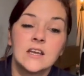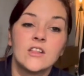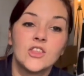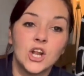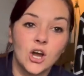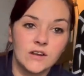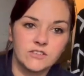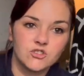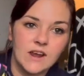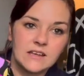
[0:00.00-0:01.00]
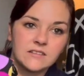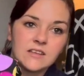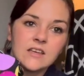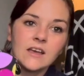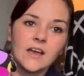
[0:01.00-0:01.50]
the Lyra dress
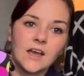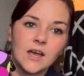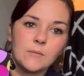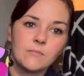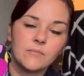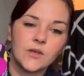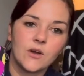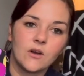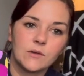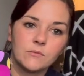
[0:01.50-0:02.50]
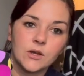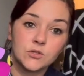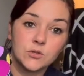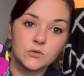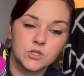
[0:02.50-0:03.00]
that I had
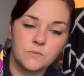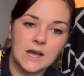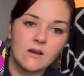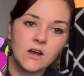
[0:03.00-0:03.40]
talked about,